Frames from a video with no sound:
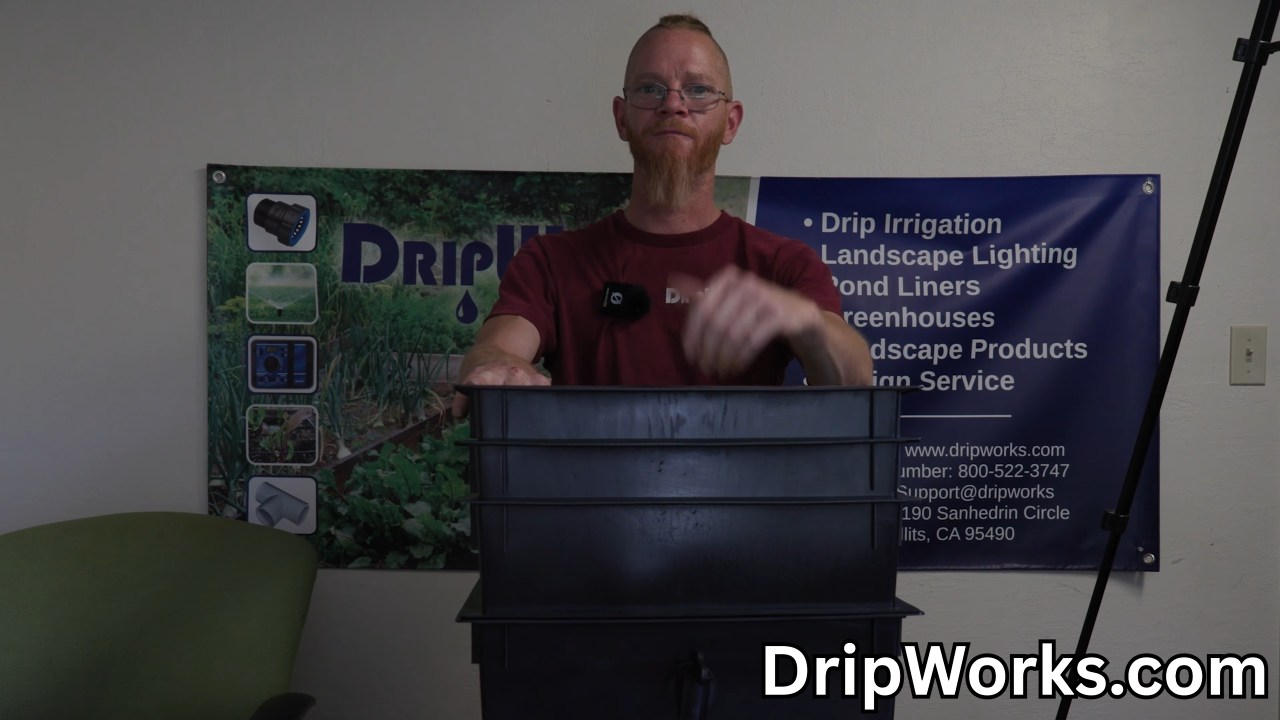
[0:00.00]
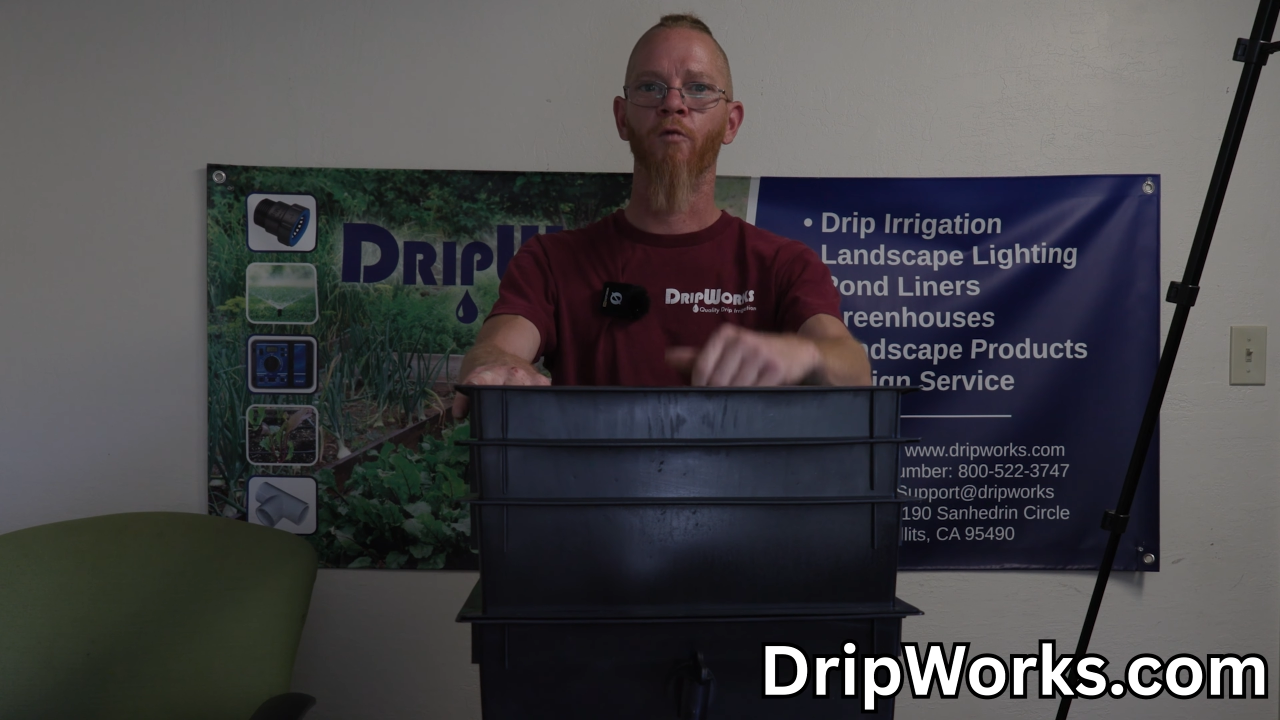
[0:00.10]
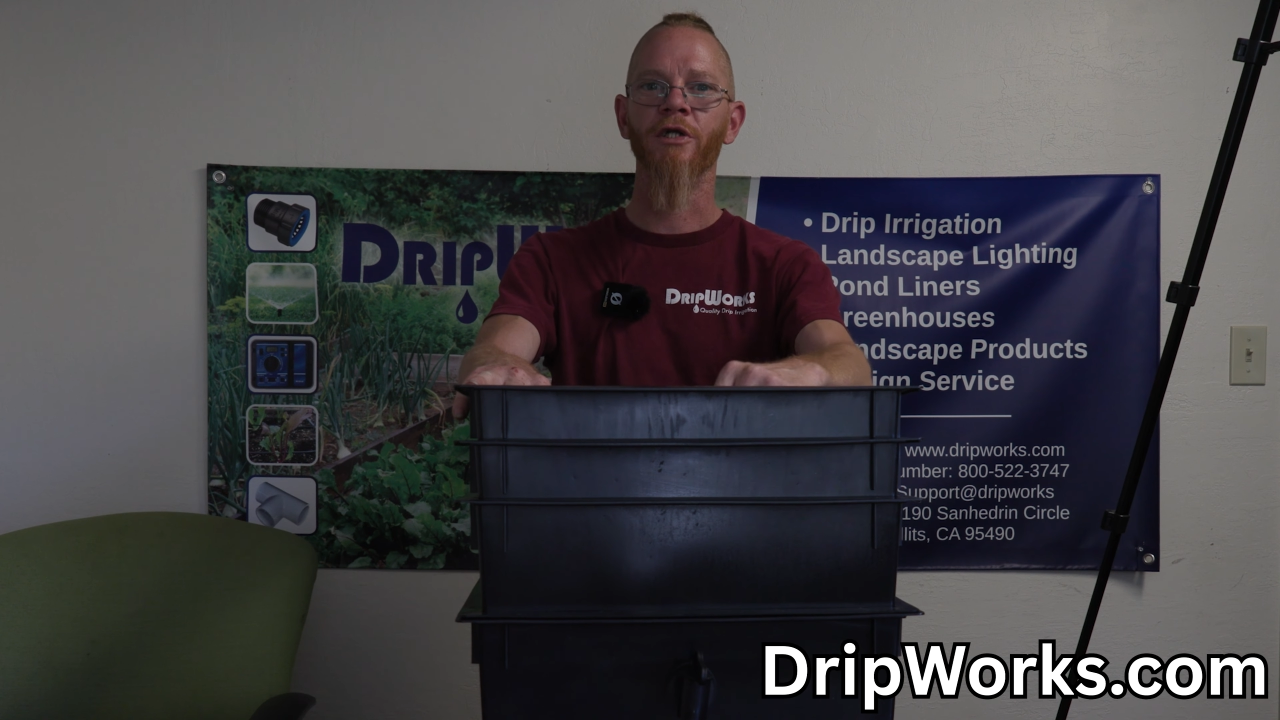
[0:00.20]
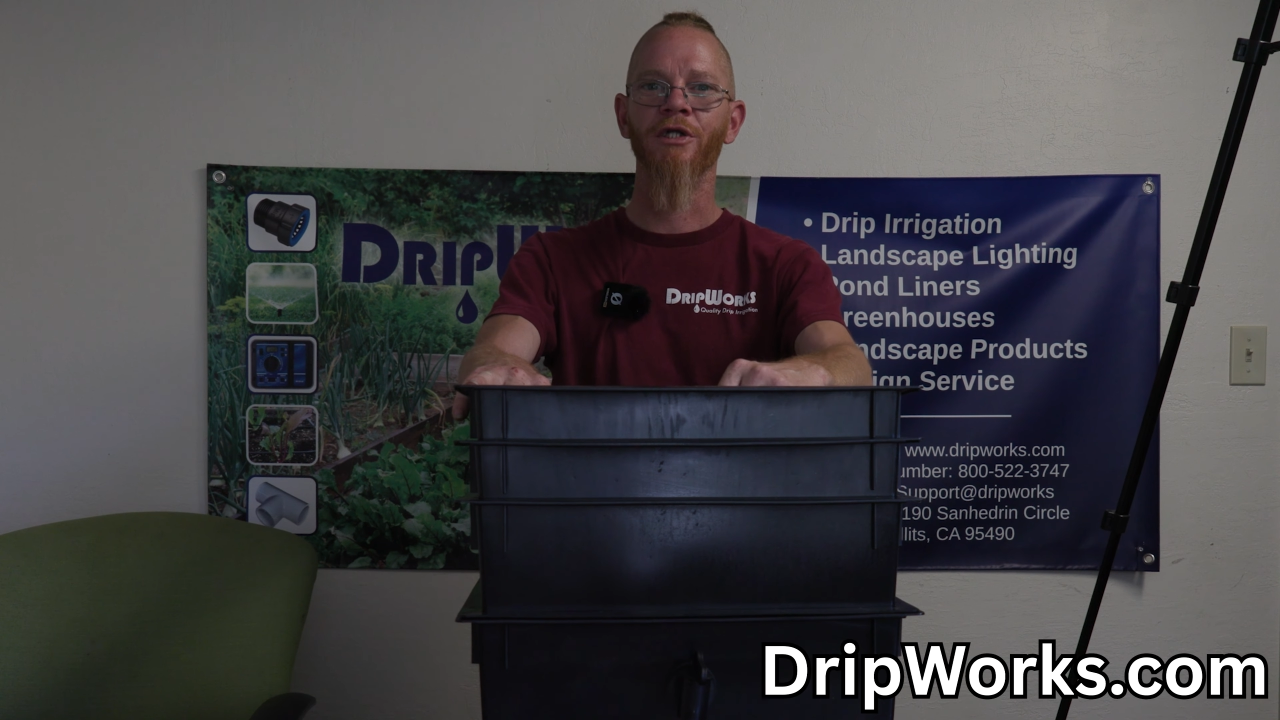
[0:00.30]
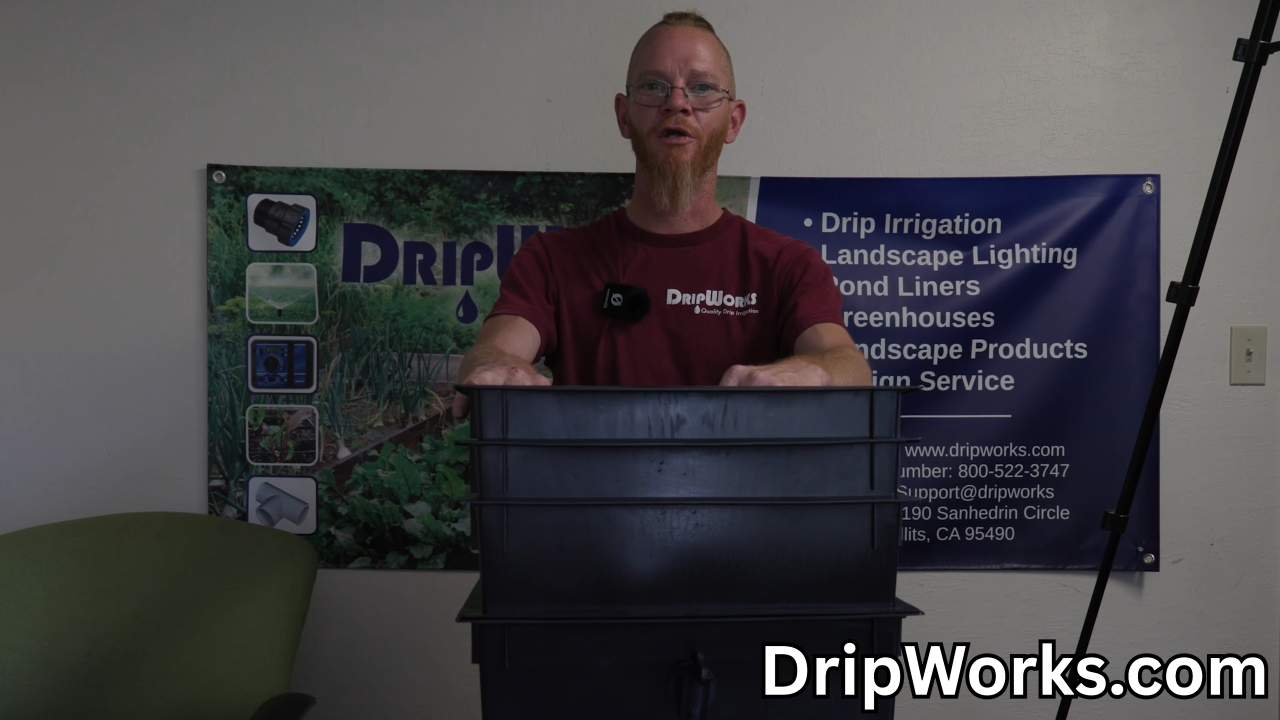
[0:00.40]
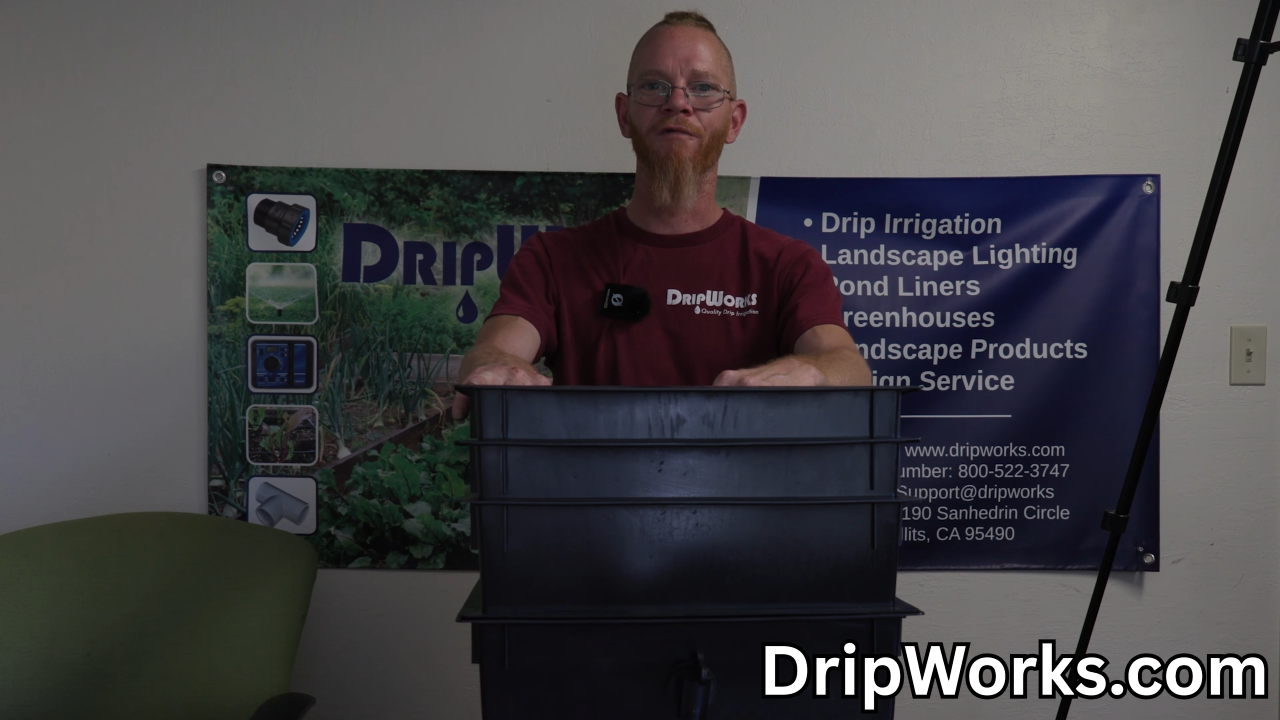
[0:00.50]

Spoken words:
watching our